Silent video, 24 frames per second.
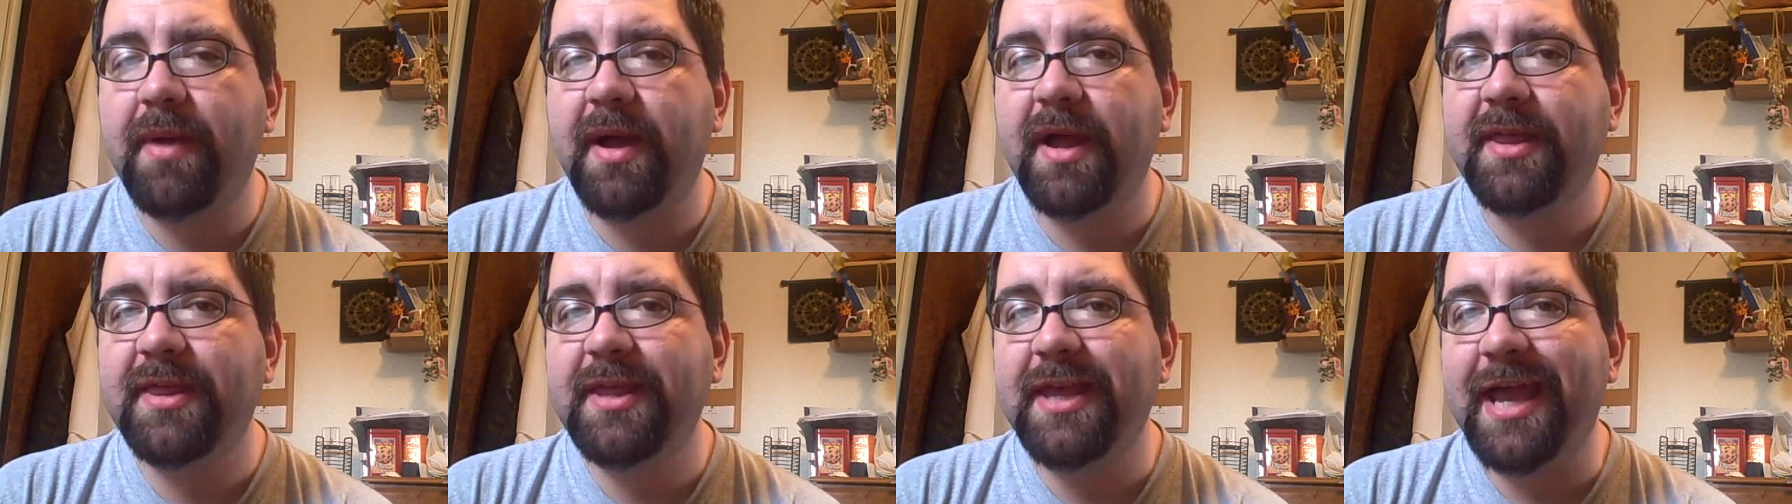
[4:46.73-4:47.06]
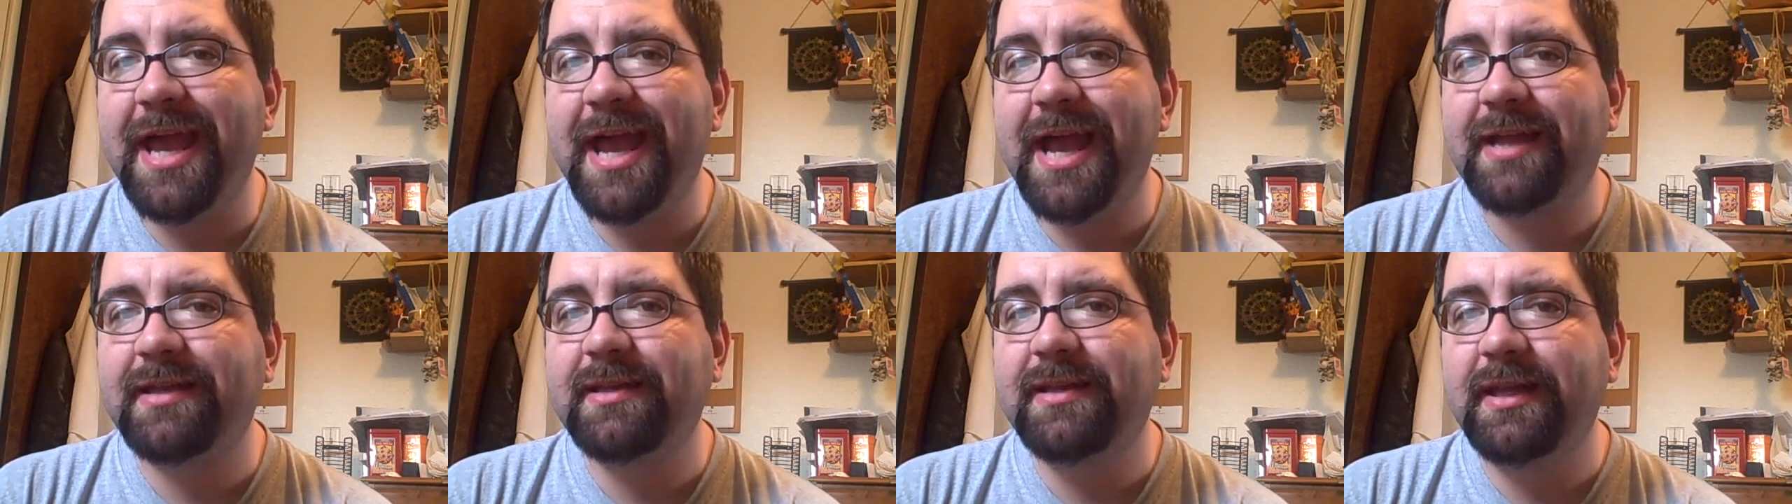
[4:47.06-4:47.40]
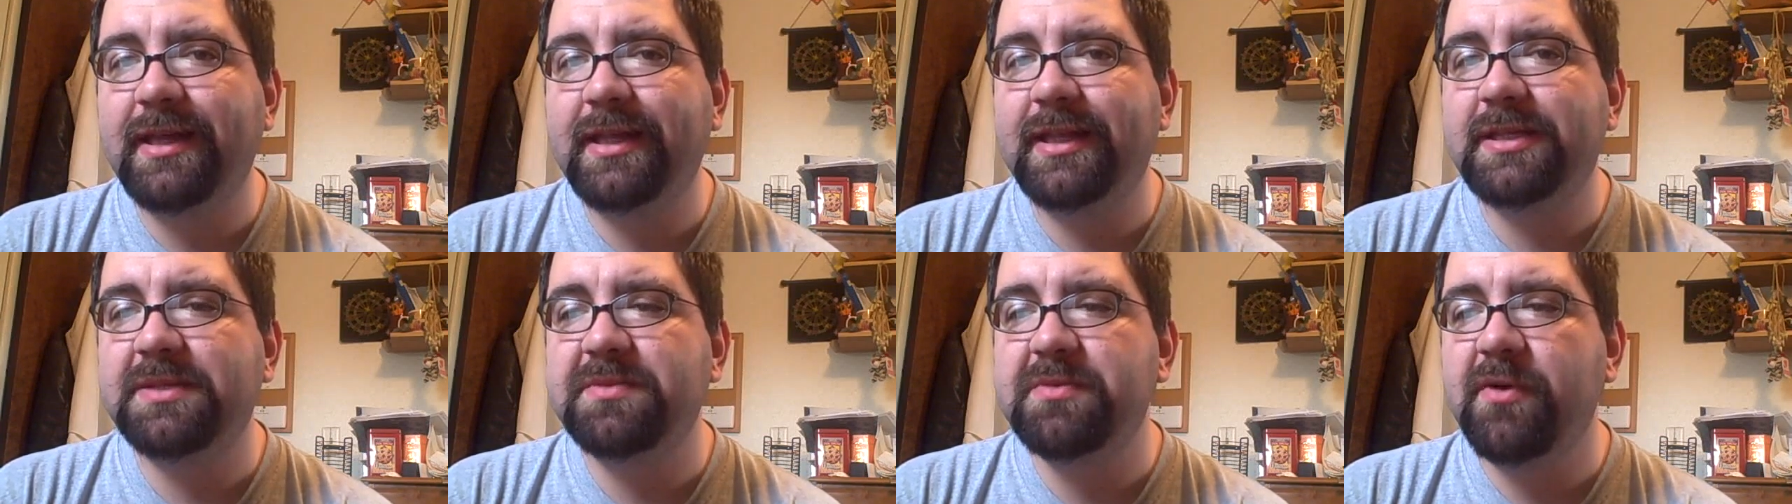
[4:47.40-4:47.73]
by the
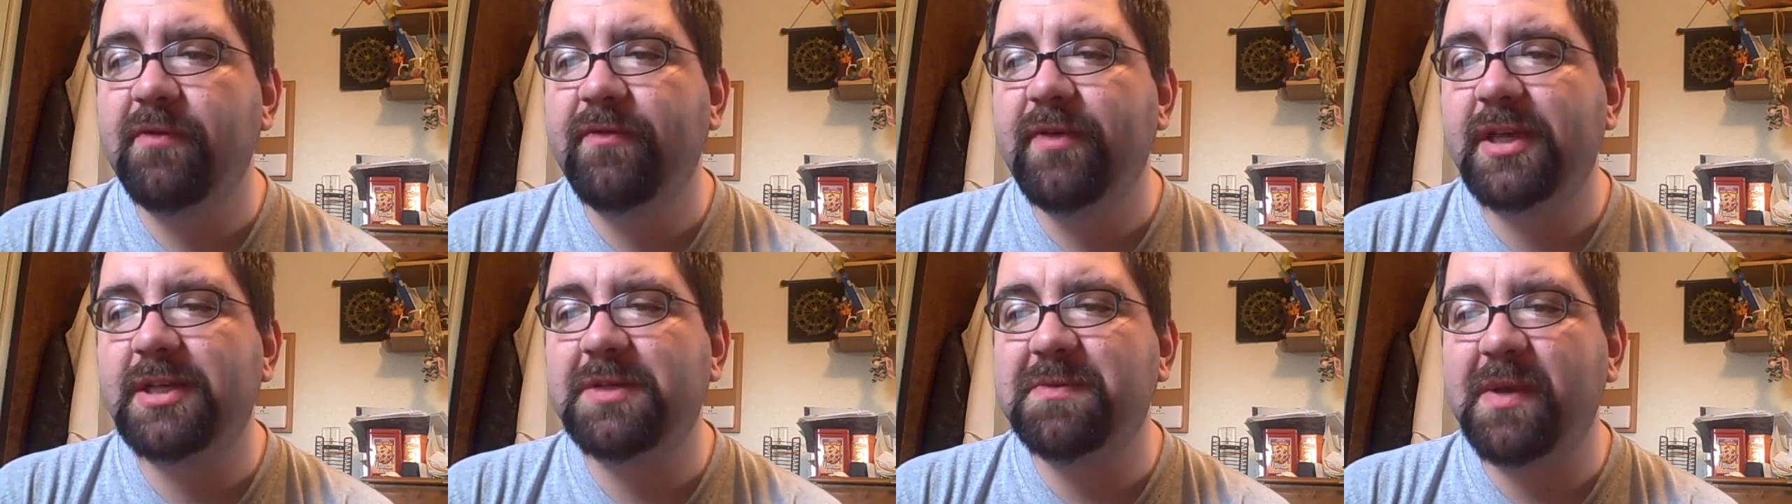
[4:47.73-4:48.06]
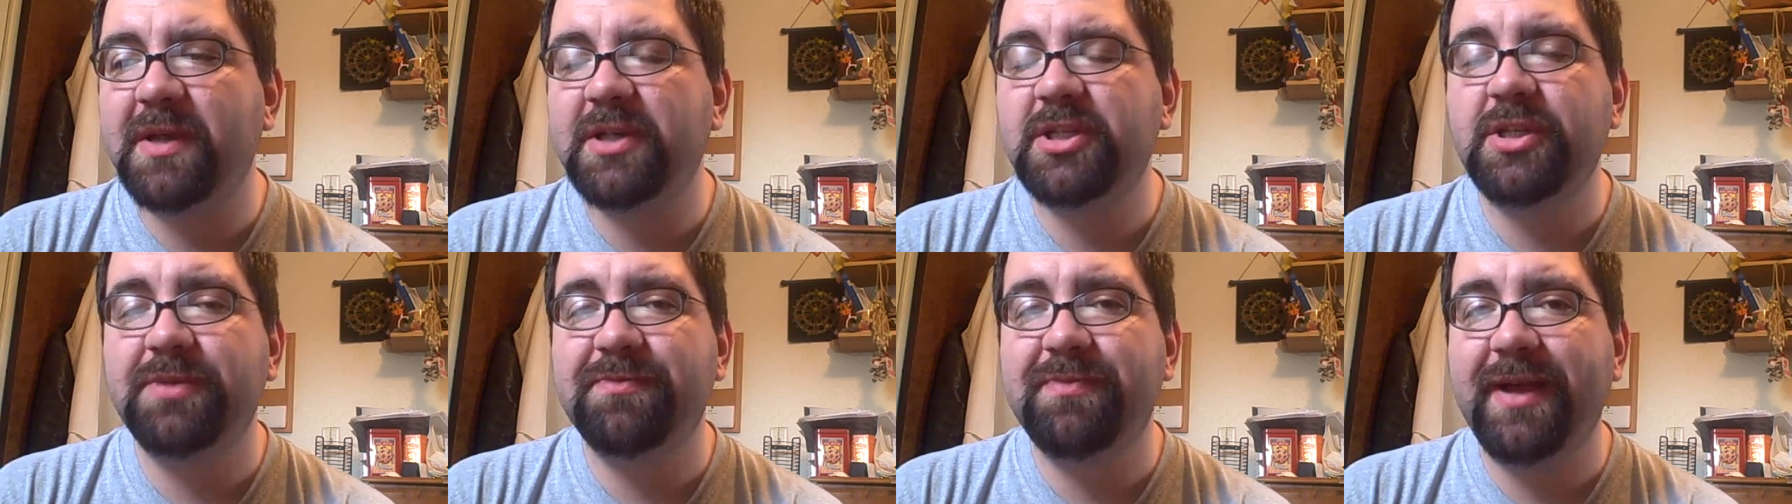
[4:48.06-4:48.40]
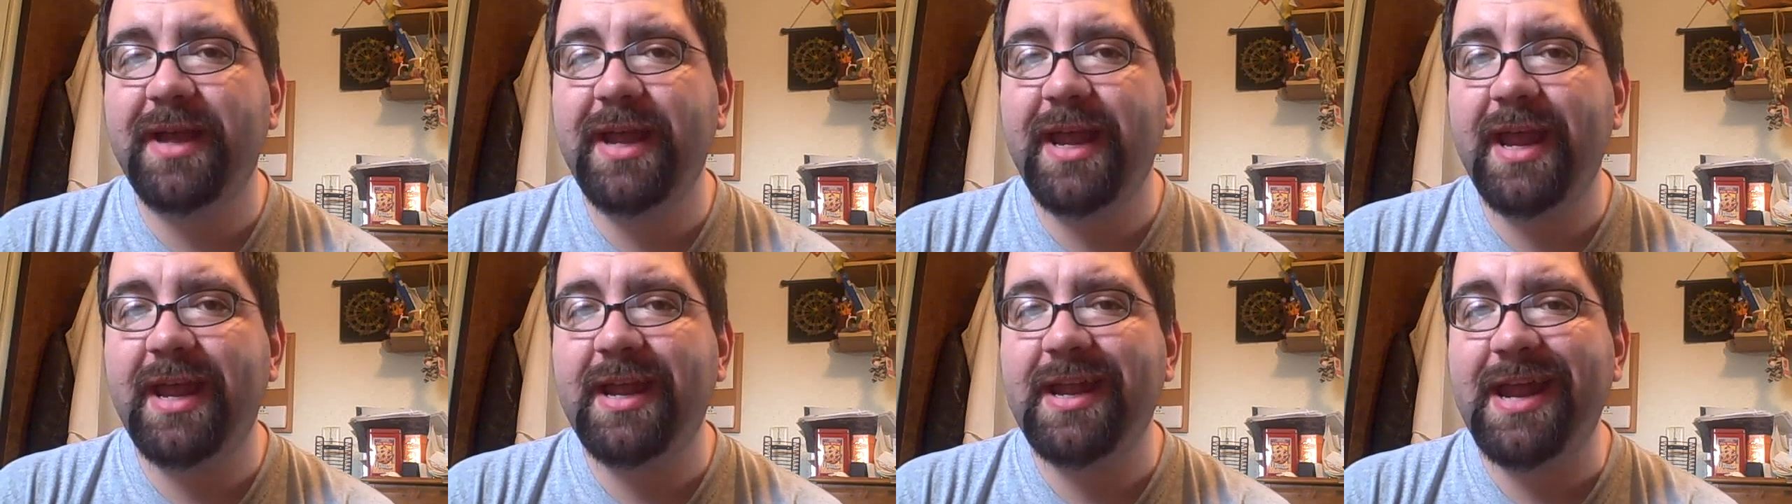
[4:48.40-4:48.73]
acting in this movie, especially
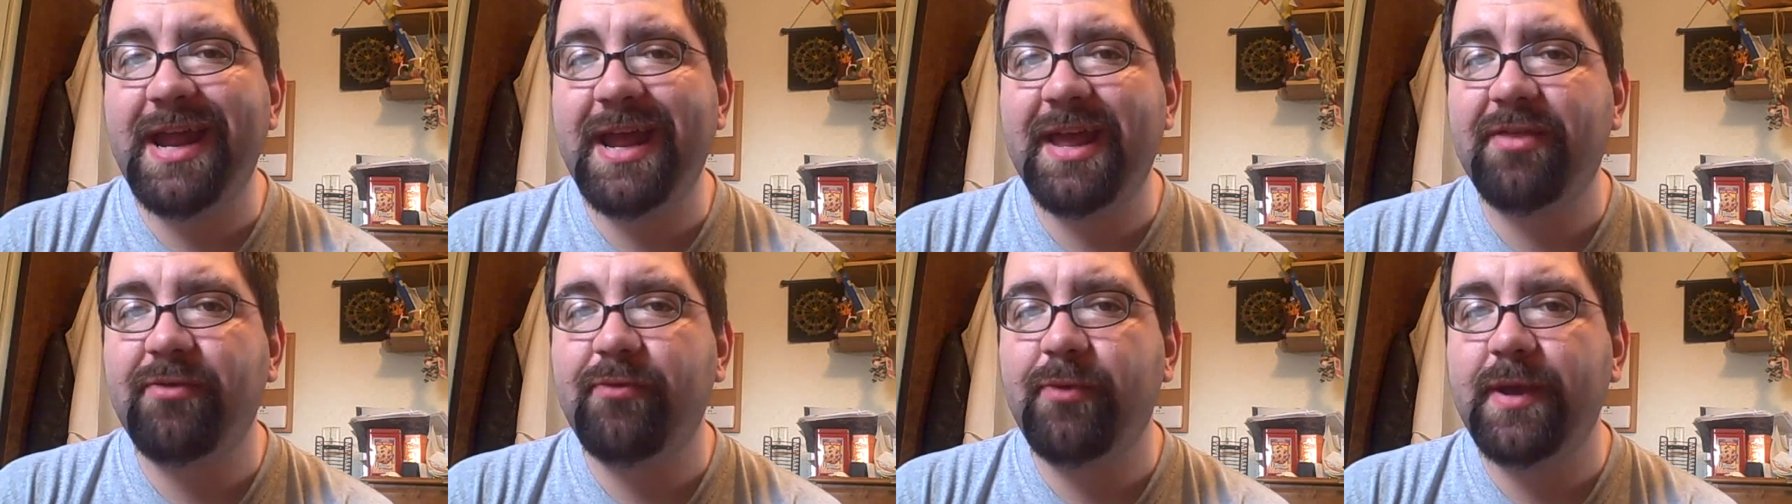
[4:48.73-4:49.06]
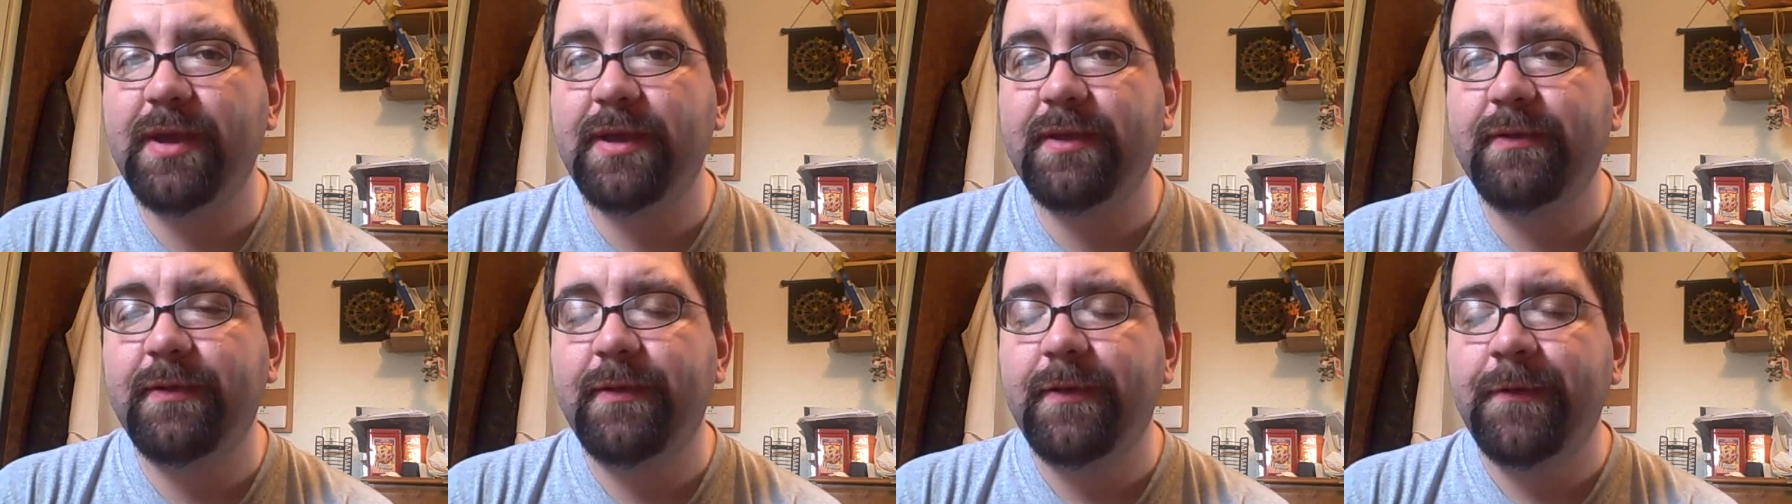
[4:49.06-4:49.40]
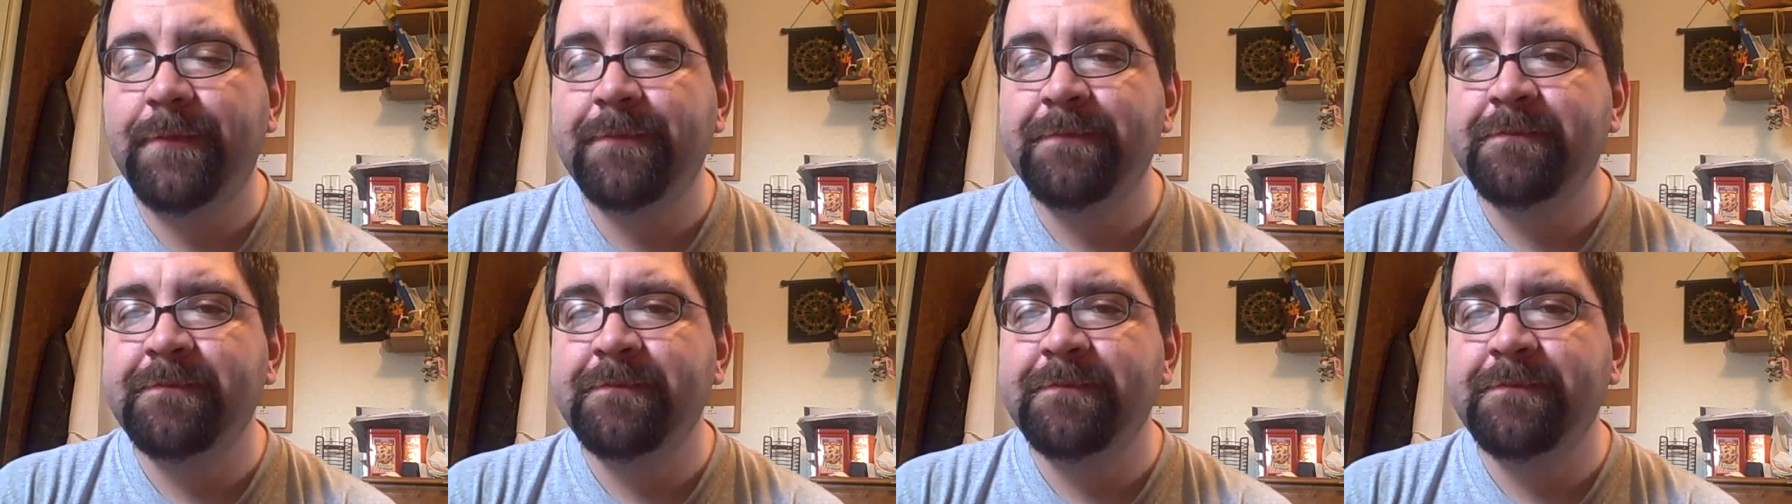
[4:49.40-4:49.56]
by Anne Hathaway.